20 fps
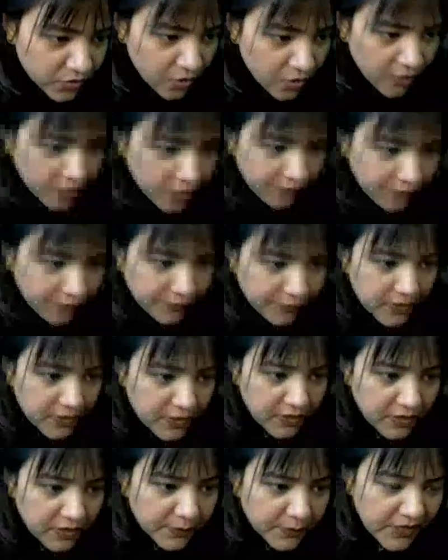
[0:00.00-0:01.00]
of
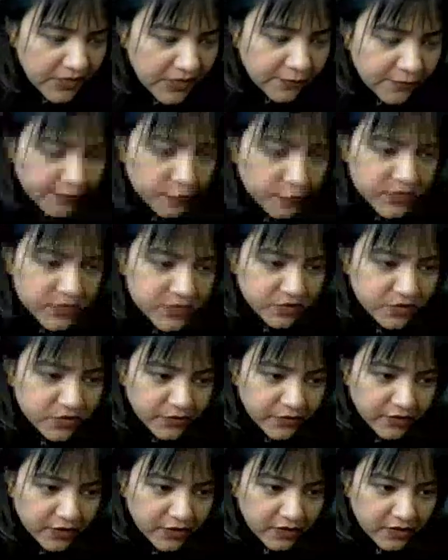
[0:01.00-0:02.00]
mellifluous
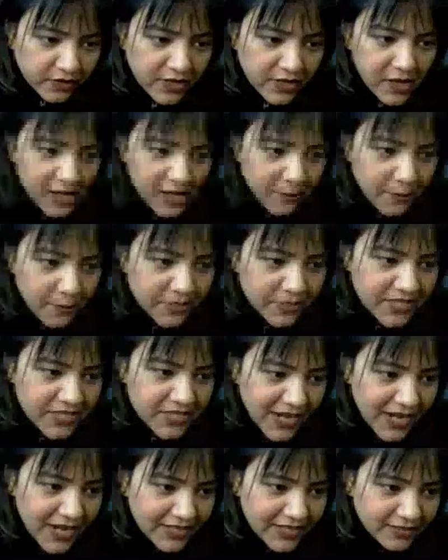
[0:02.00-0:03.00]
river
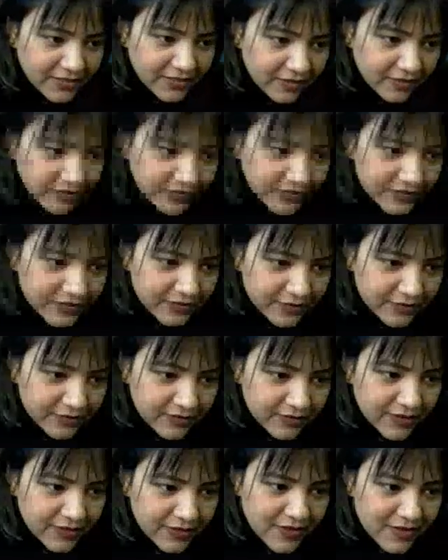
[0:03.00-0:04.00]
beside her
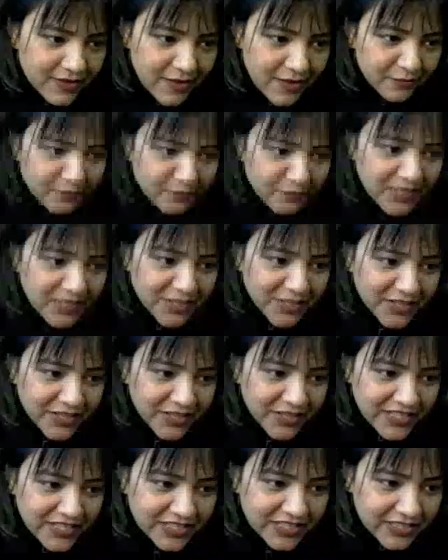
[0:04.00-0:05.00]

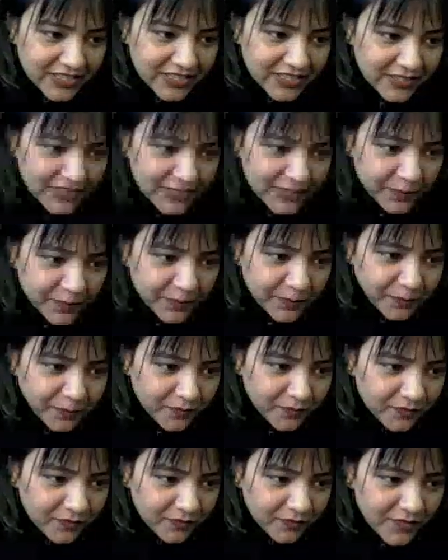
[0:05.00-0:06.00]
ameliorated the
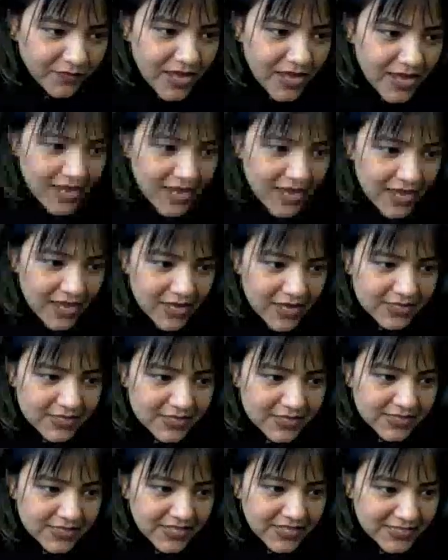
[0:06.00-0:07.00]

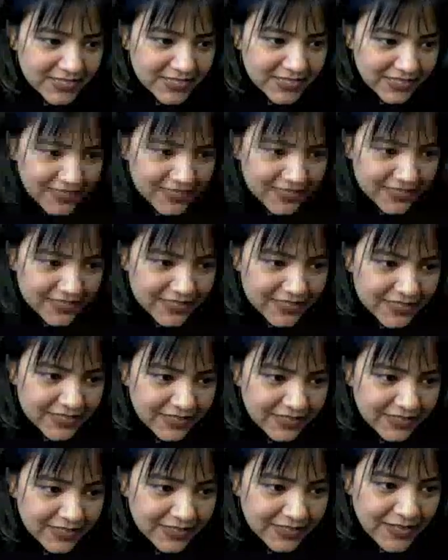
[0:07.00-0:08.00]
aesthetics.
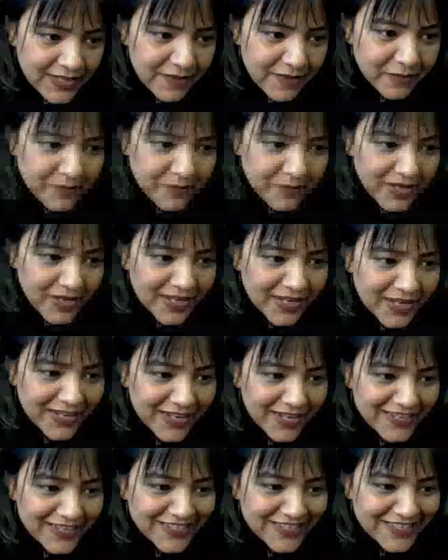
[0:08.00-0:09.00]
Making
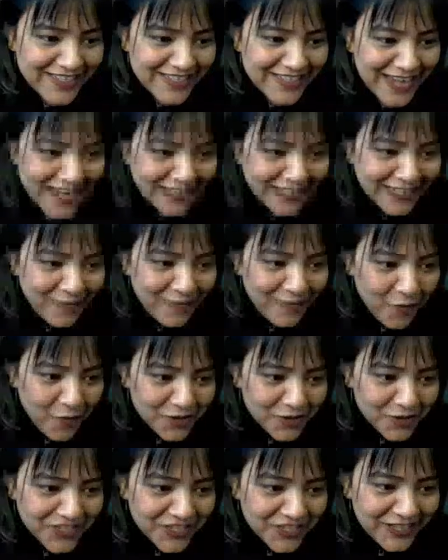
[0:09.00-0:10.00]
it exactly
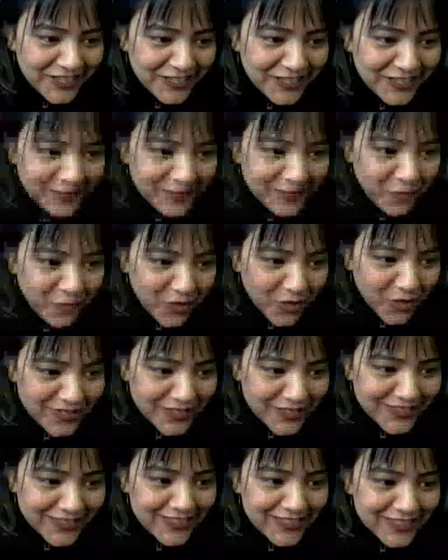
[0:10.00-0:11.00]
what she
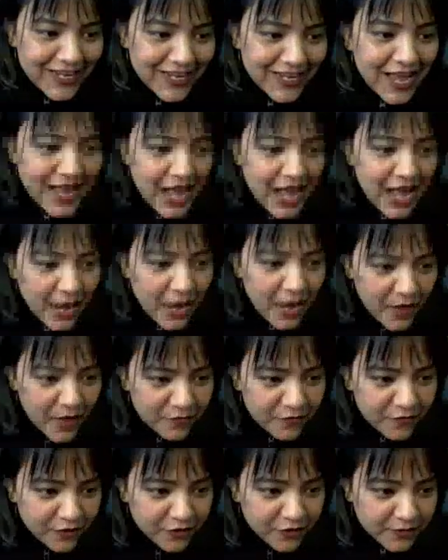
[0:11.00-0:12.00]
wanted.
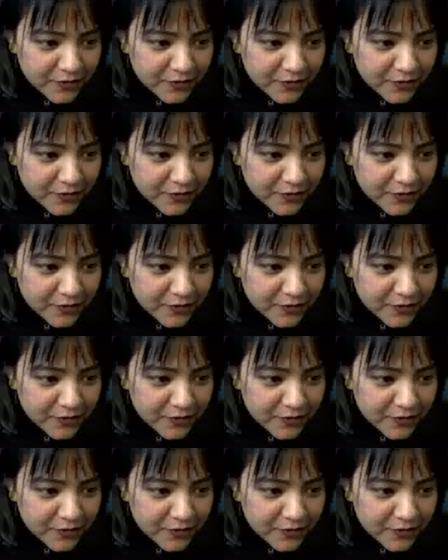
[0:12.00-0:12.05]
However,